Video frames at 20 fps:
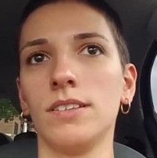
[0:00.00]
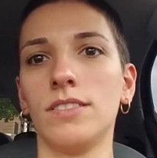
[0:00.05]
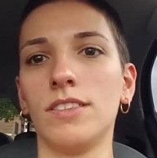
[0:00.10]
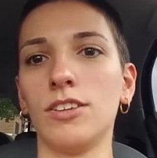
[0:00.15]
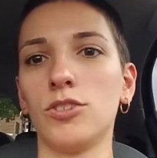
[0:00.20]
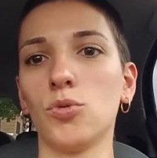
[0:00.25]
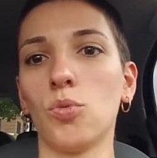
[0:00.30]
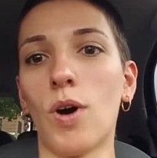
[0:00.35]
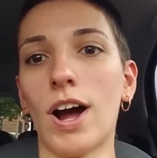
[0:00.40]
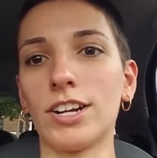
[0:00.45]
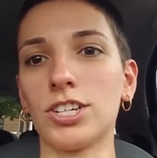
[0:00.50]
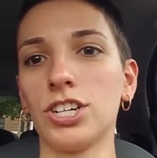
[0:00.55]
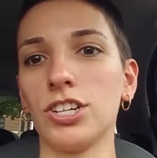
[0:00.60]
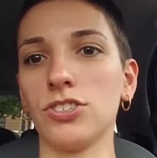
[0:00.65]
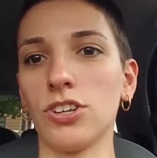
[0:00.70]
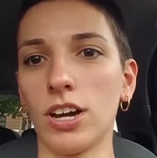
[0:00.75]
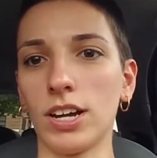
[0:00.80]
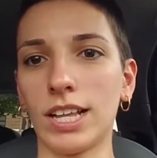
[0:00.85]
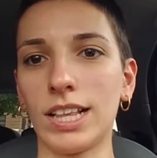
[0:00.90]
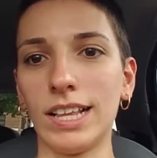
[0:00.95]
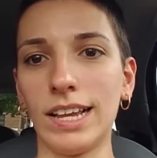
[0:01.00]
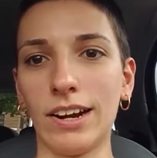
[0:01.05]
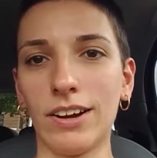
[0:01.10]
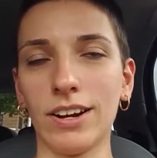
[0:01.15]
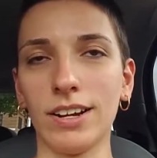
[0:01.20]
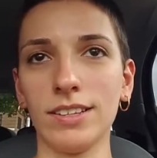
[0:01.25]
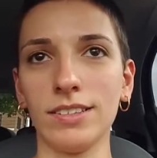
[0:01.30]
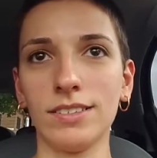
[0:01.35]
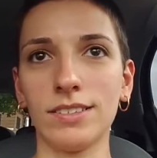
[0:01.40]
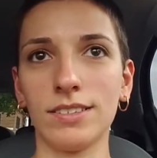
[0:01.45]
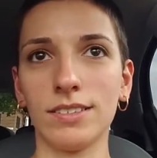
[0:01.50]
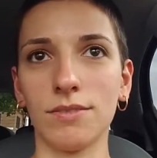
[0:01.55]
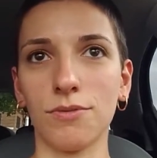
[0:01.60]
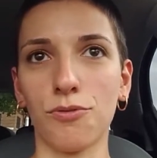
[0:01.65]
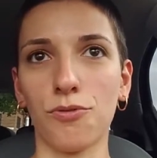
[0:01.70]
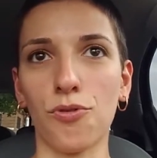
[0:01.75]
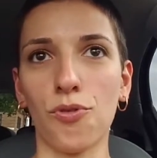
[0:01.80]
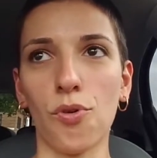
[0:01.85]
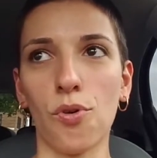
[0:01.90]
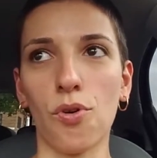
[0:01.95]
these watches on clearance
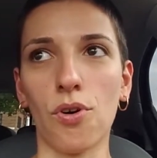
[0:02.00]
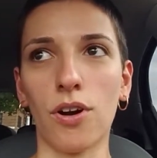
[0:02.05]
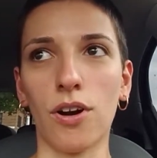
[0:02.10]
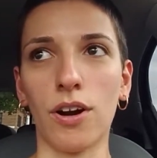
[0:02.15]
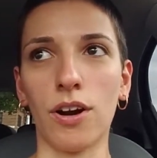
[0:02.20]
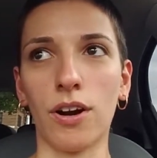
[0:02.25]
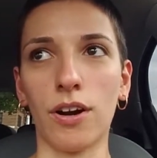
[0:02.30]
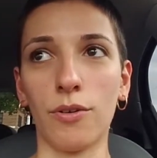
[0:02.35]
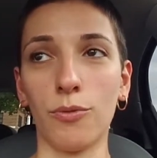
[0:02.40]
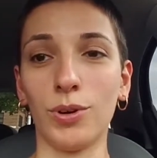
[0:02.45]
for